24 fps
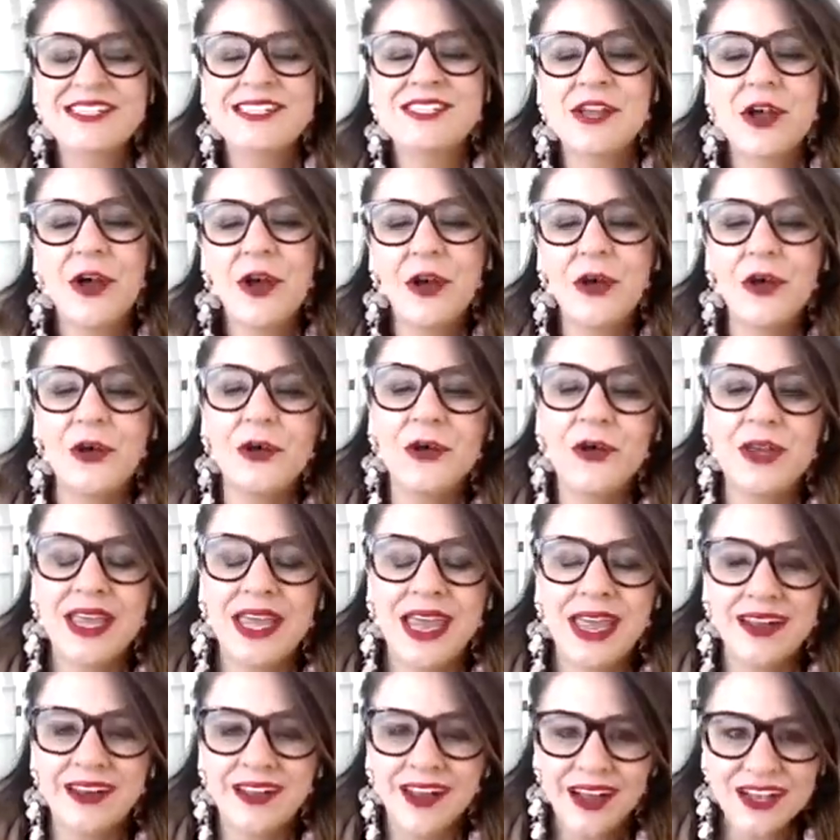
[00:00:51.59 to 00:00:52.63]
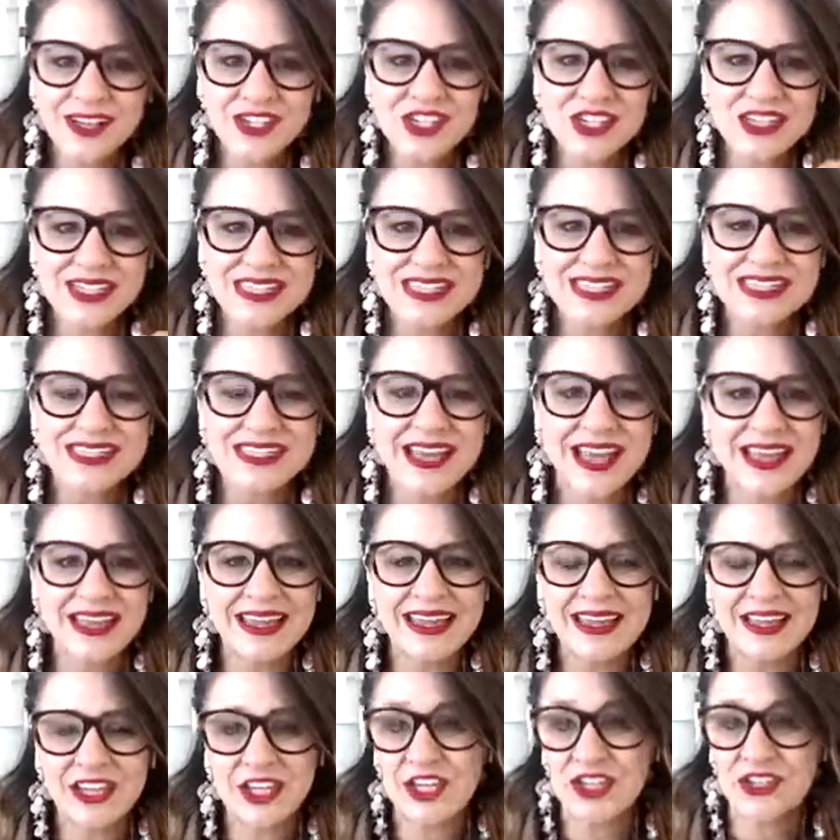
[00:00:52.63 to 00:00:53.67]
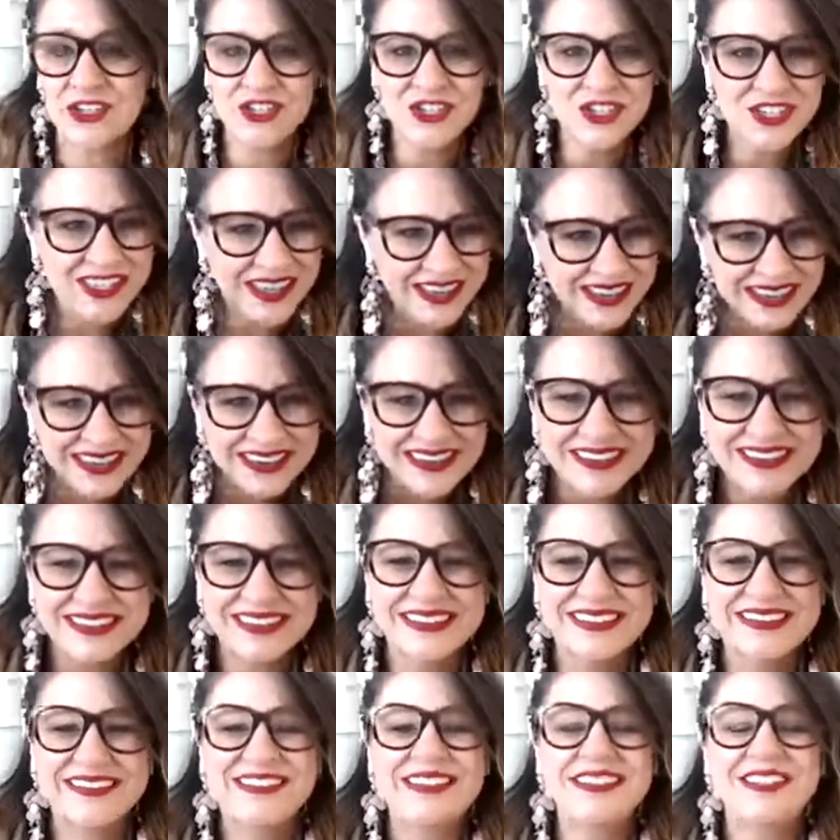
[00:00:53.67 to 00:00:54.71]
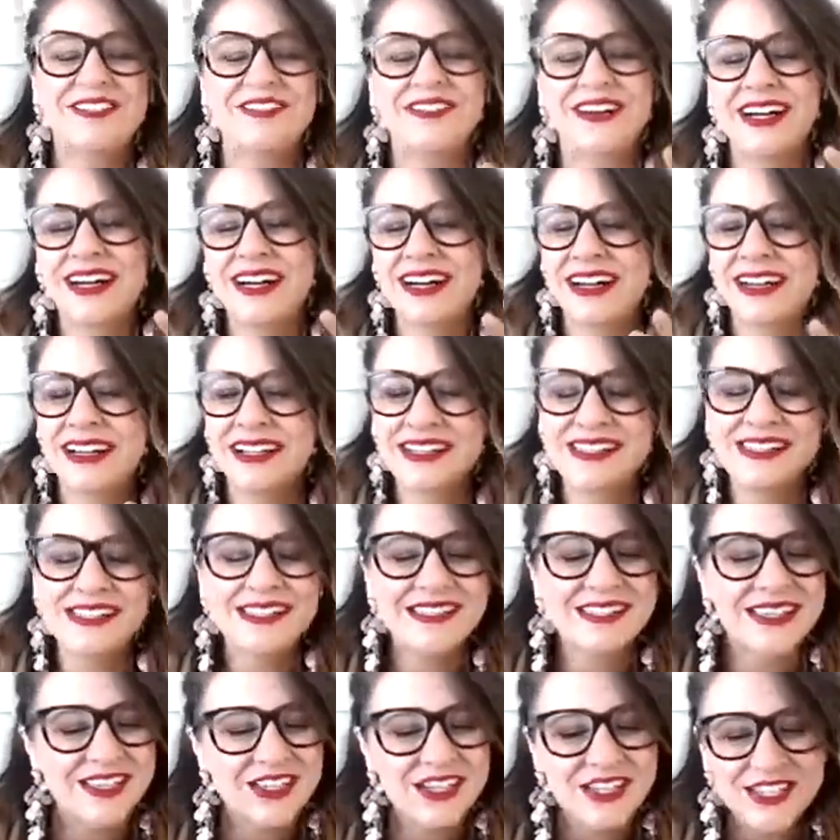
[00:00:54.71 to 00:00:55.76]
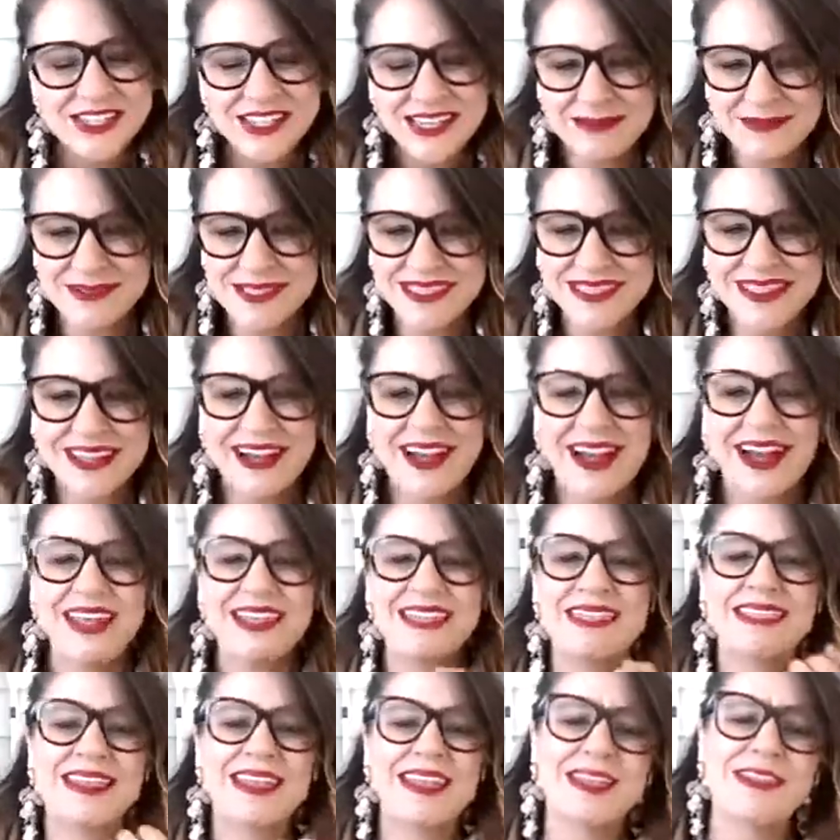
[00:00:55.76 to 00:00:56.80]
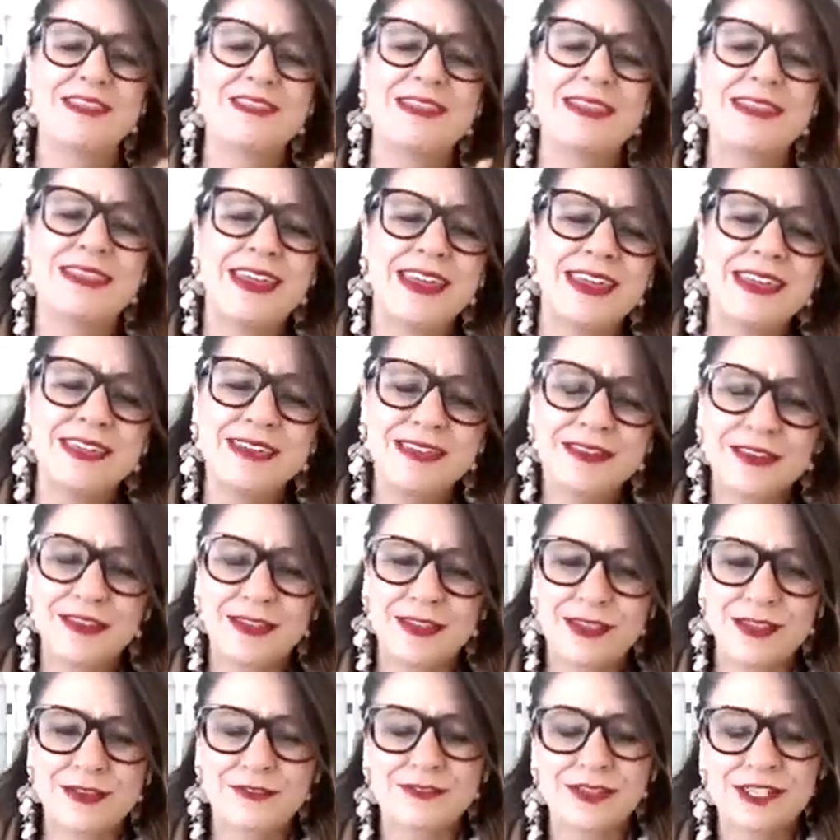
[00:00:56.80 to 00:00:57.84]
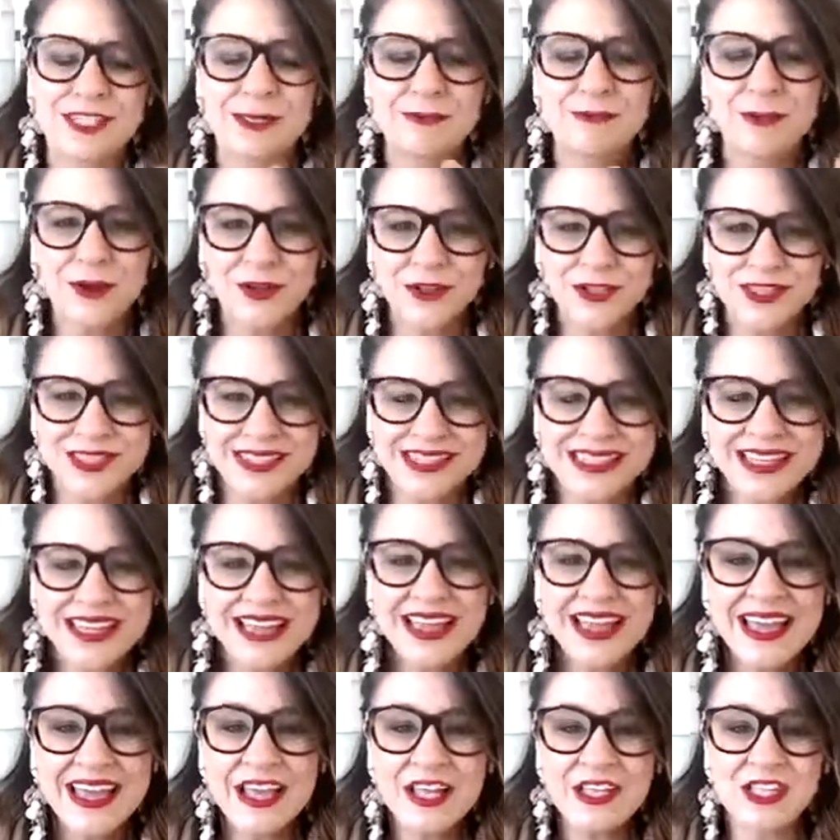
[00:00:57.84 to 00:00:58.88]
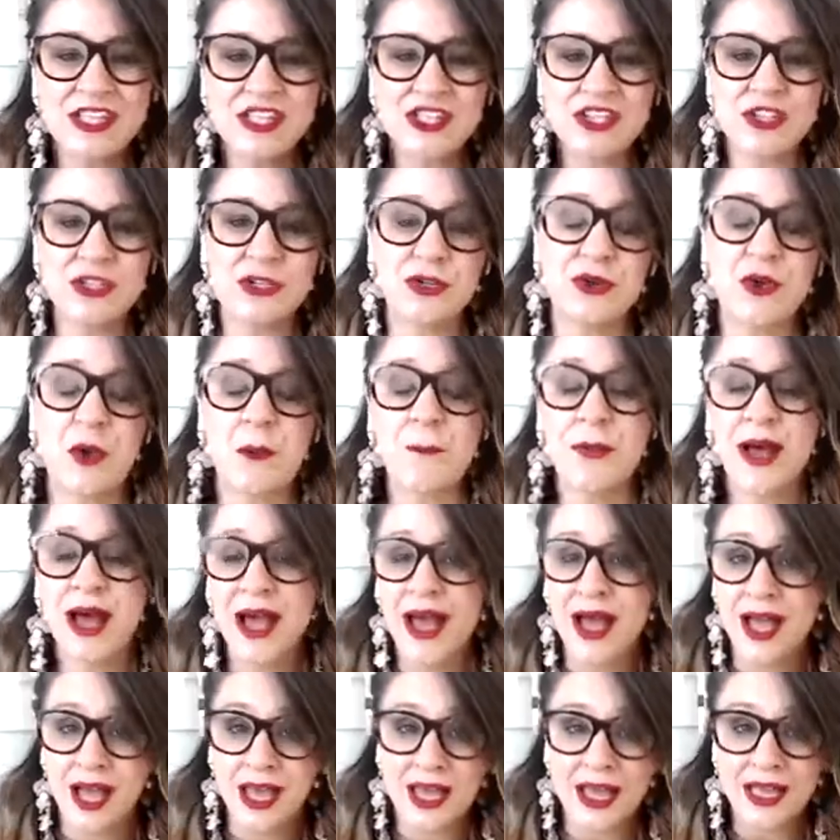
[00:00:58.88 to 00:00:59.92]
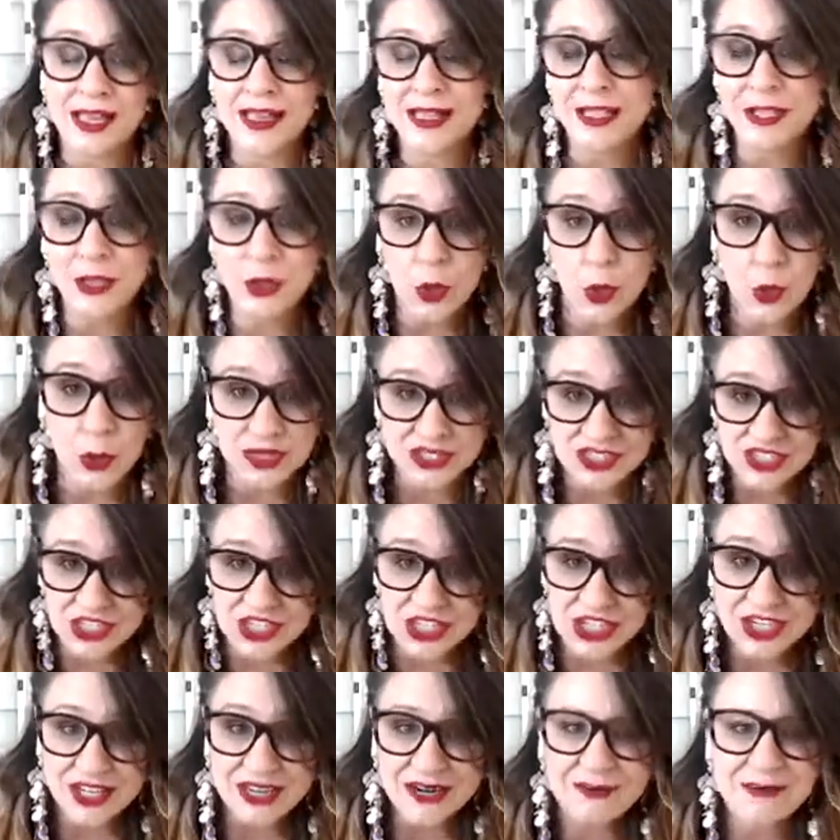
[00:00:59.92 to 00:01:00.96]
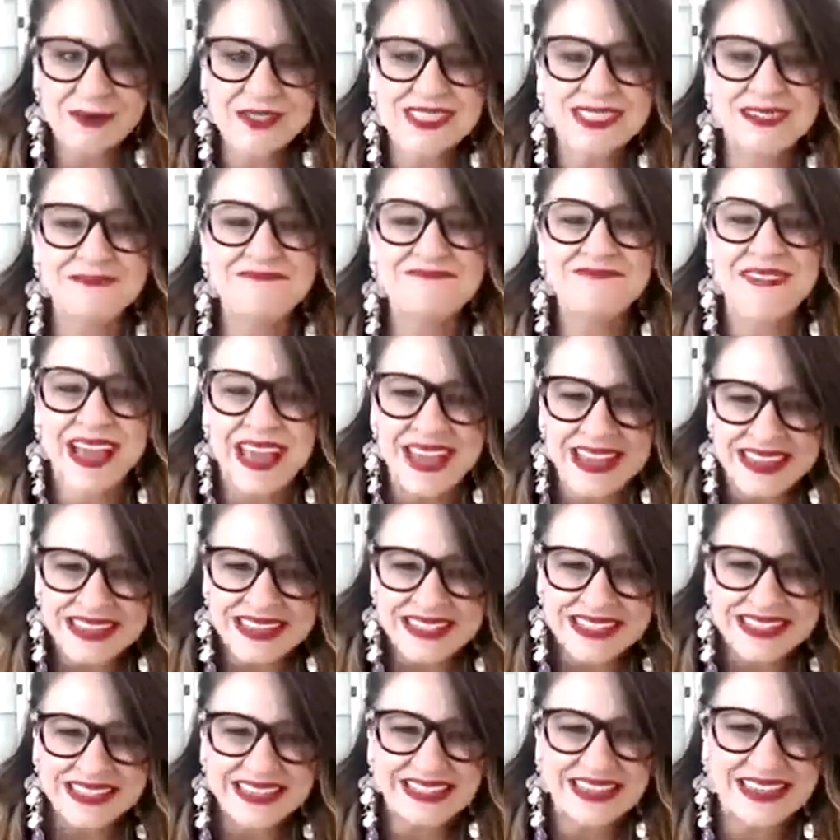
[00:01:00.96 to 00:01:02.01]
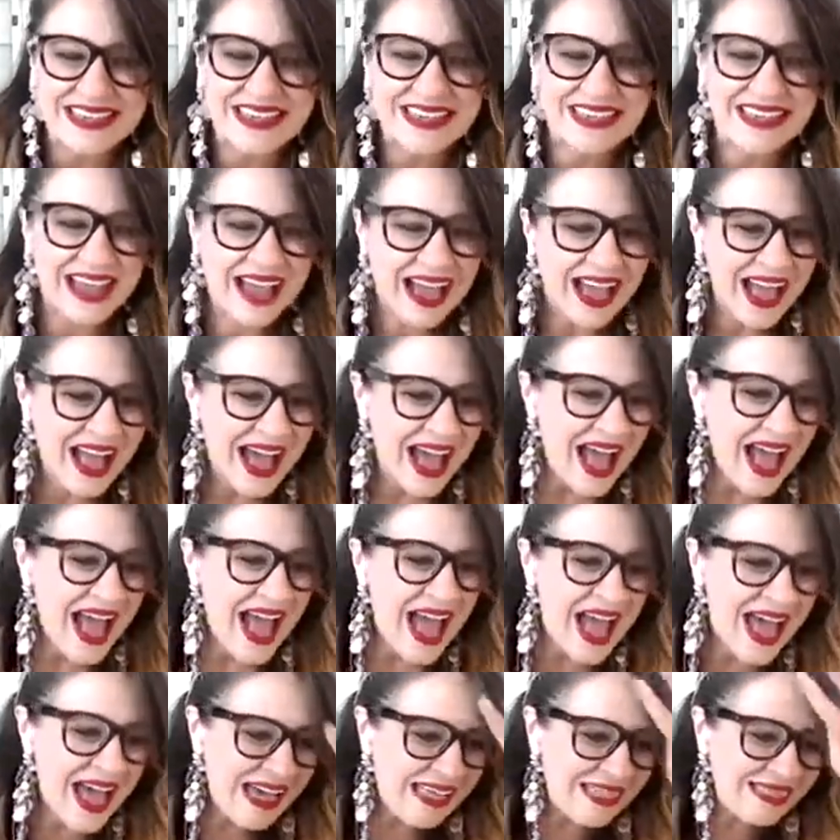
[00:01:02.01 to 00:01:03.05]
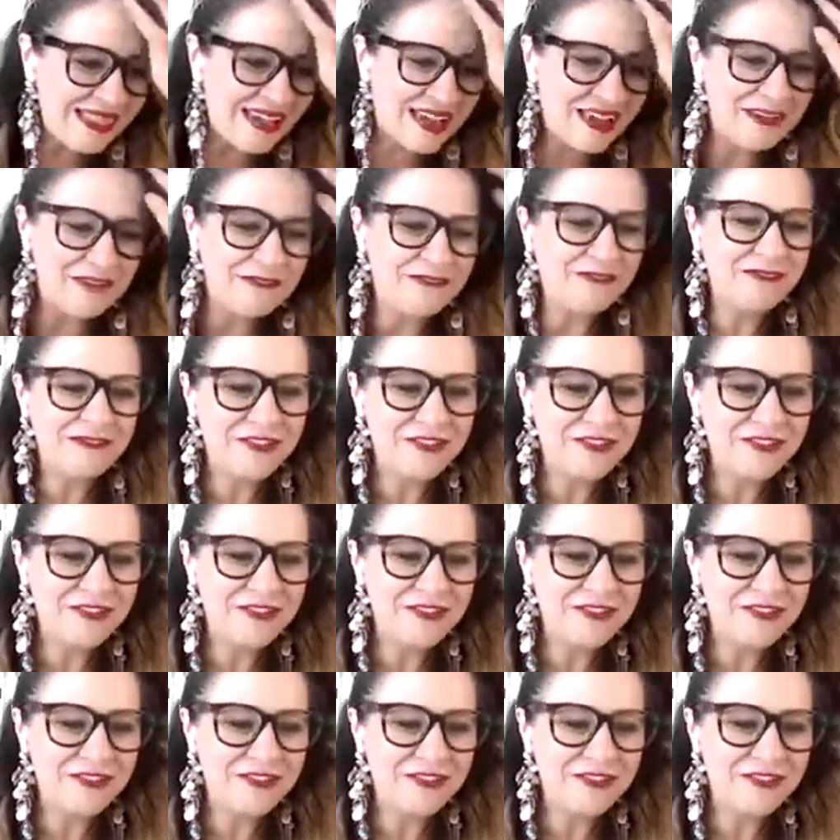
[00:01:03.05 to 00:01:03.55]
So can I just say a huge thank you? You are such a damn delight. Thank you, thank you. The response to my little question was amazing. Hello,